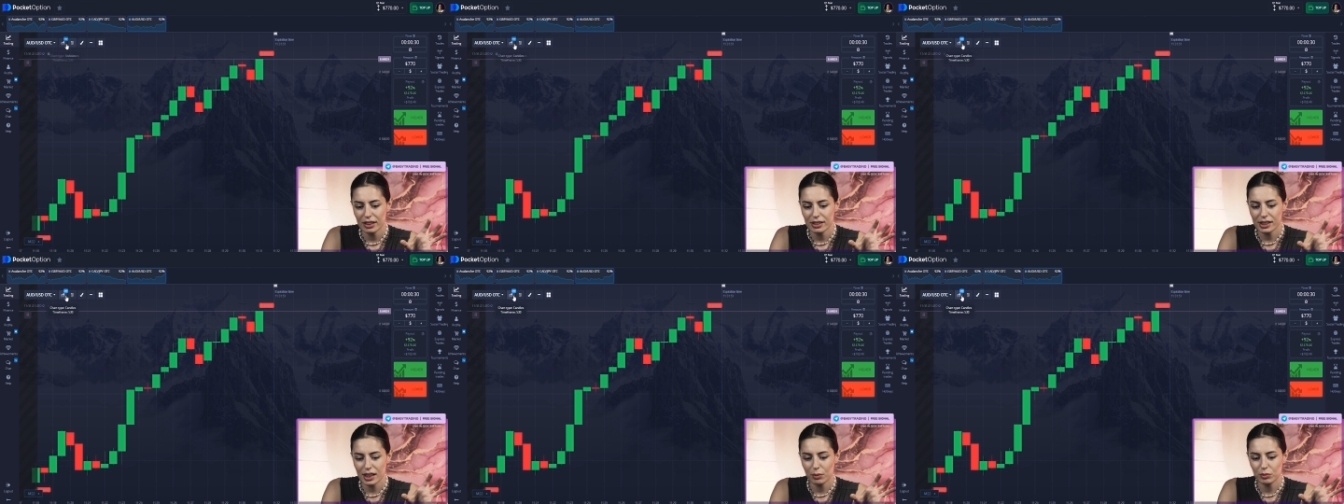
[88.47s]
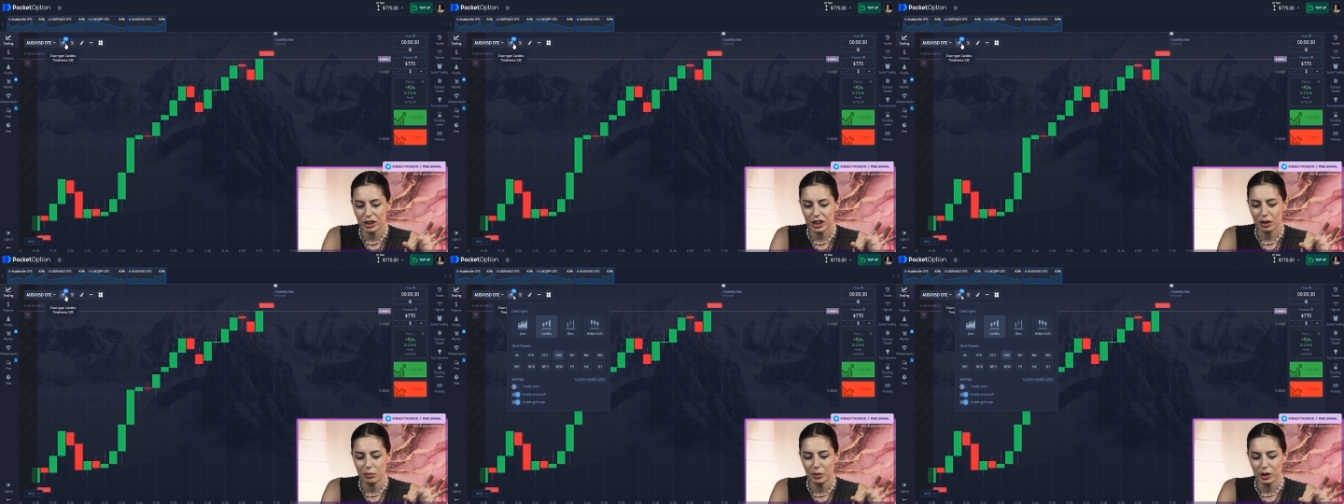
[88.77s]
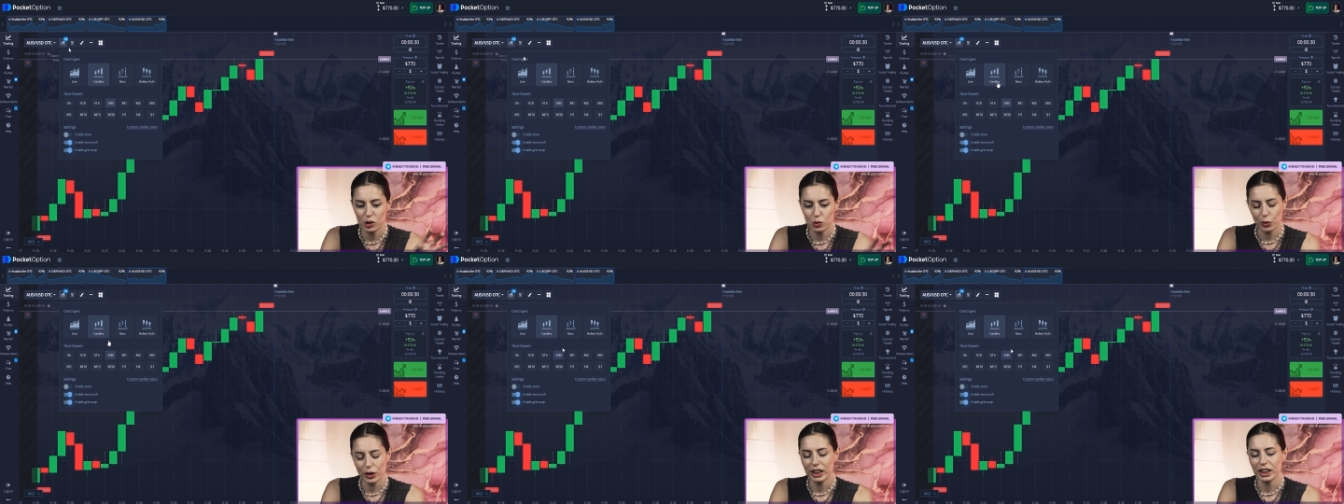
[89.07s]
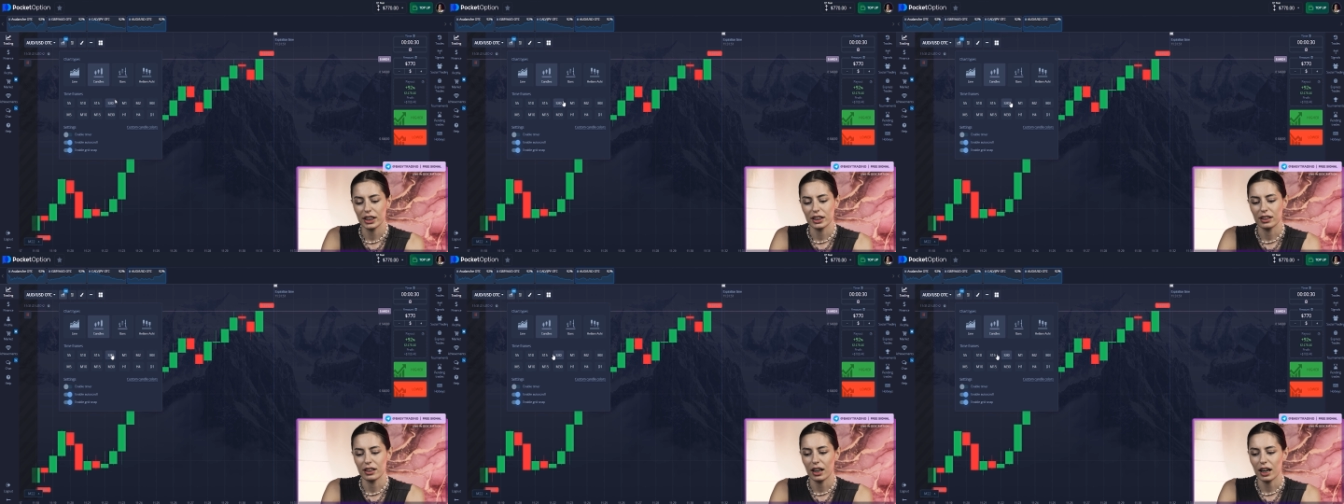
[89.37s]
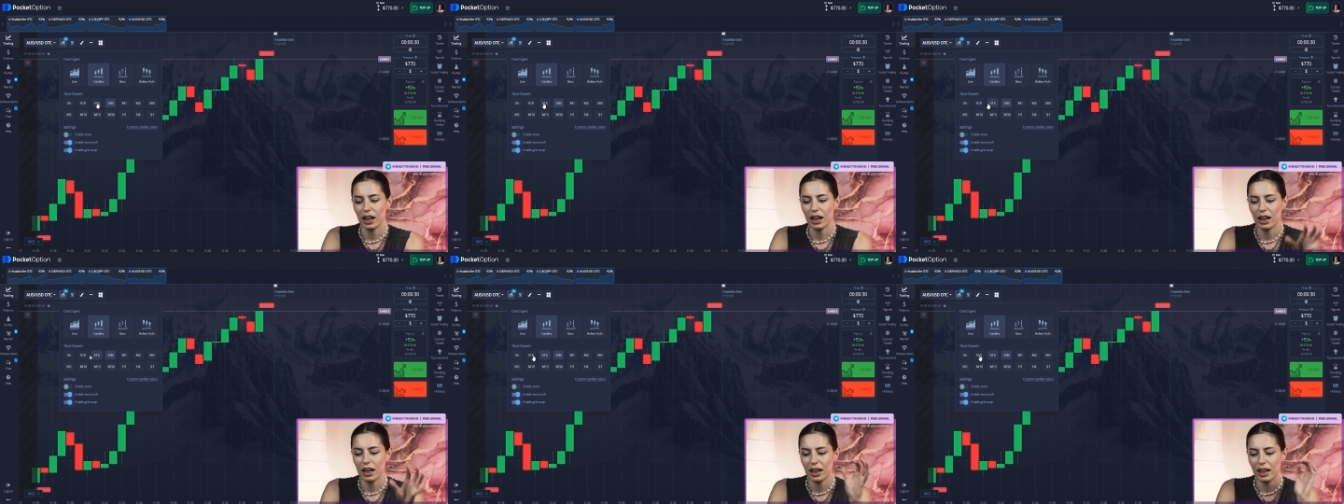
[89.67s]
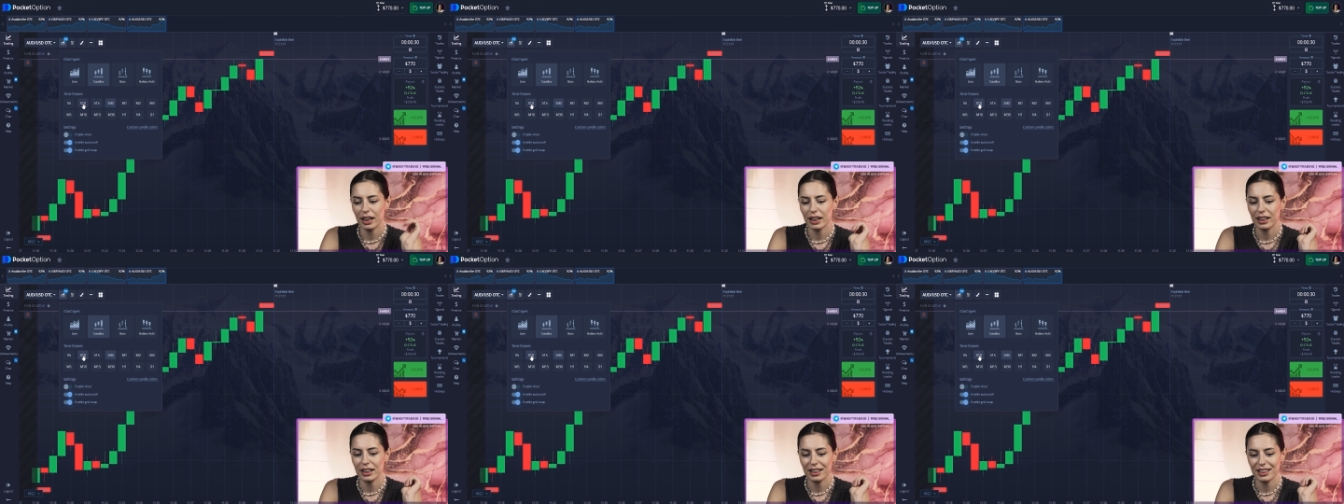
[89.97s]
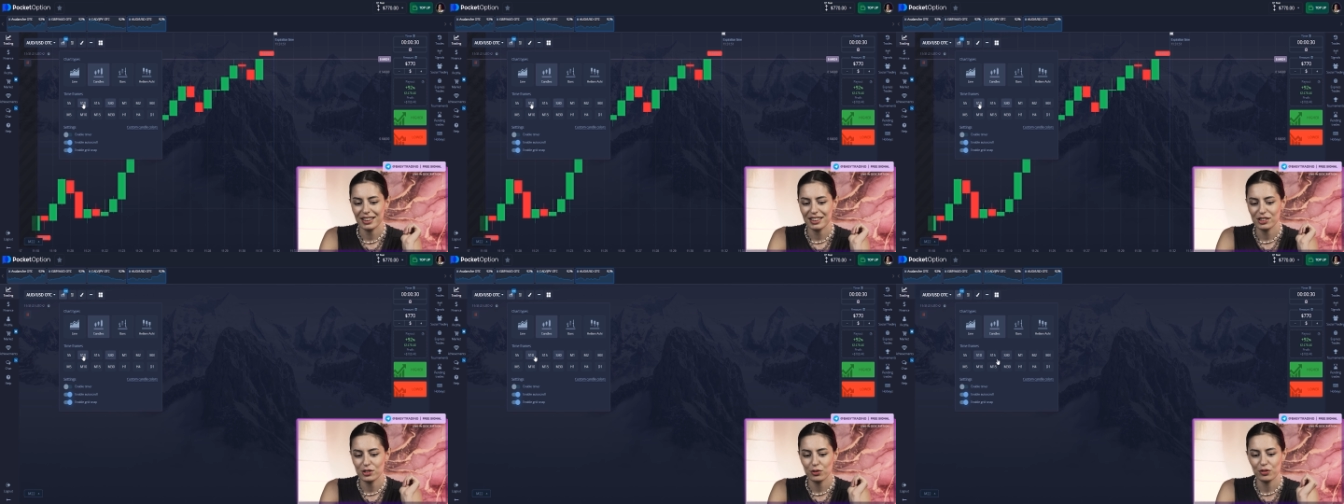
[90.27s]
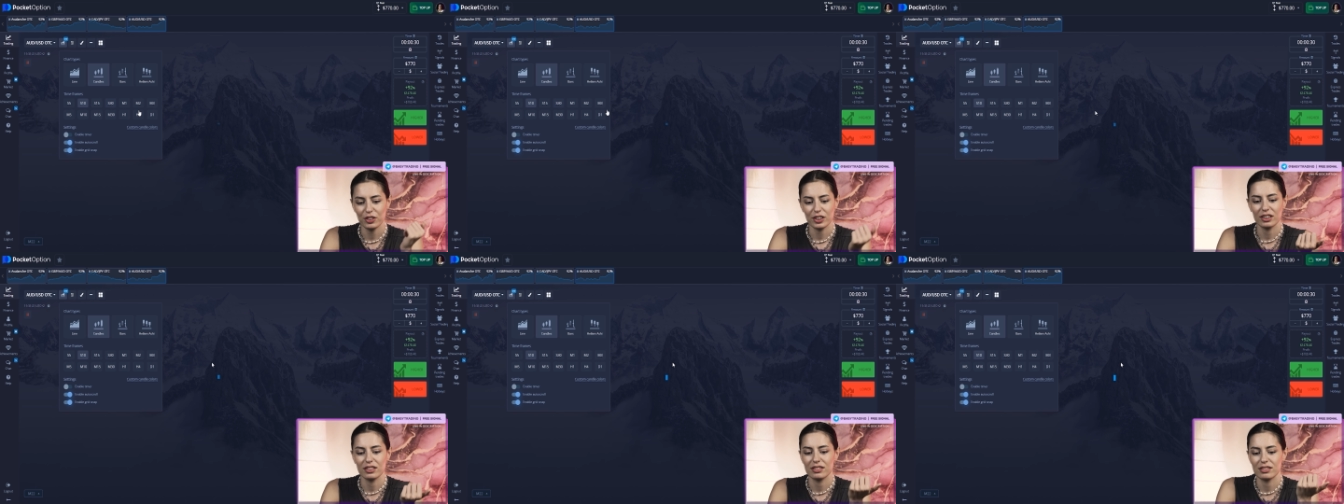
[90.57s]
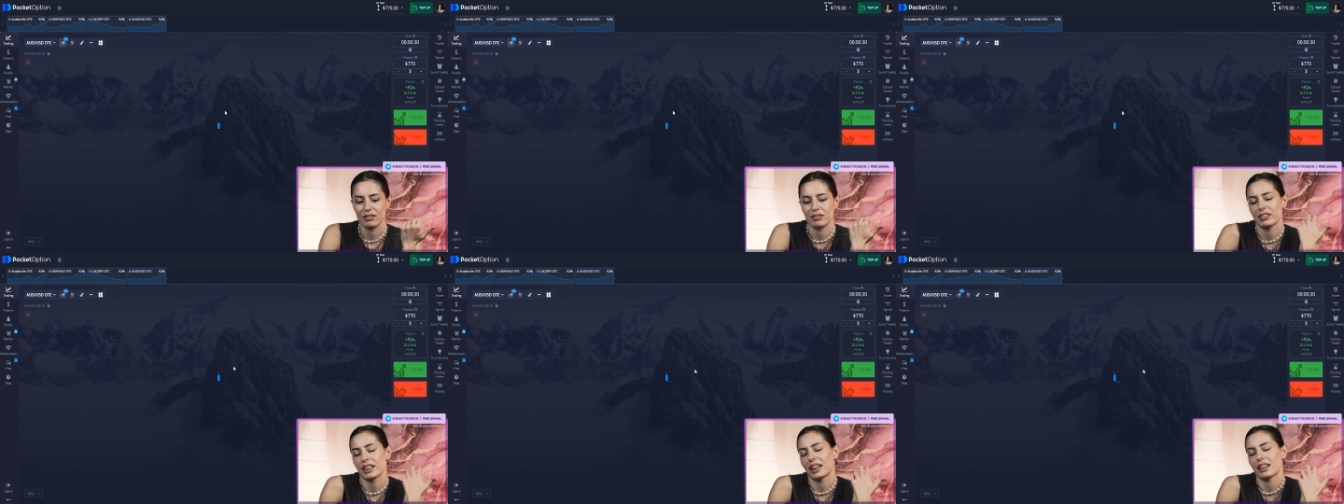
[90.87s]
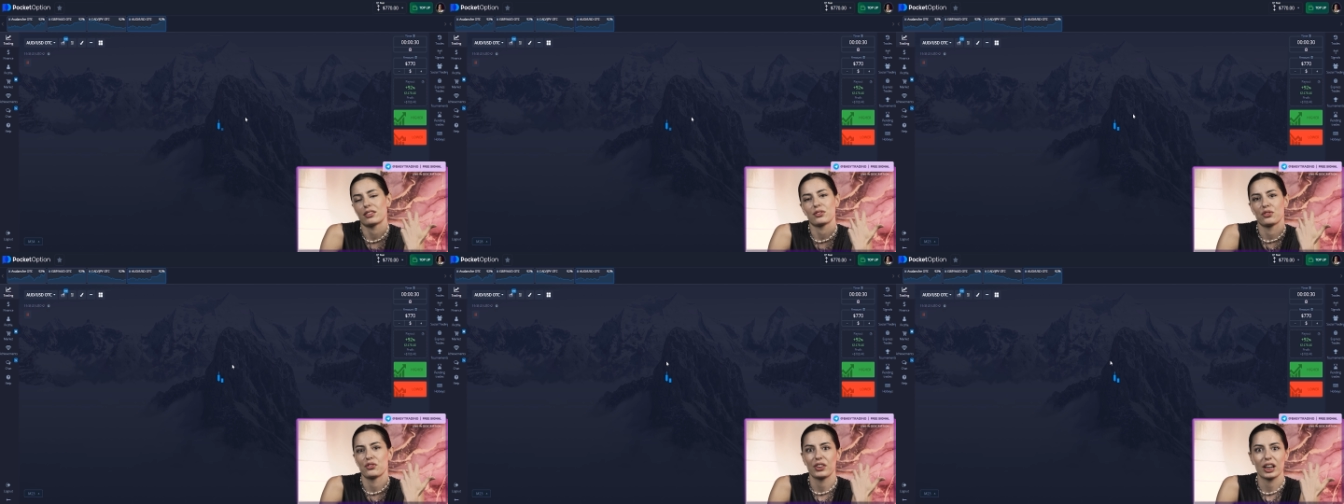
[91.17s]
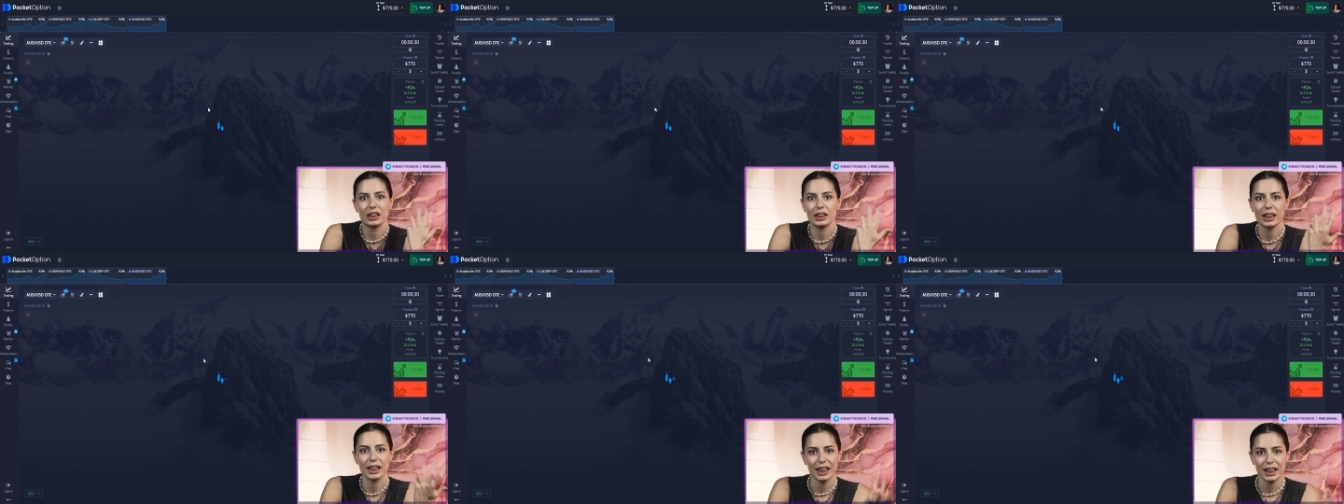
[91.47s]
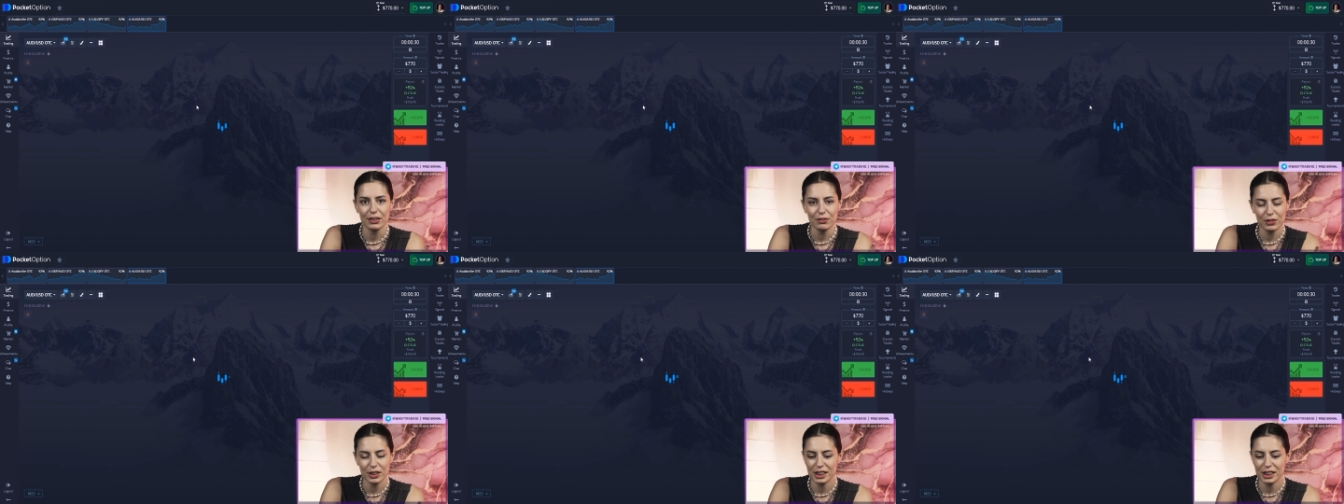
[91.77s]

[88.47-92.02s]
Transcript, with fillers: somewhere in between. I do feel like relief.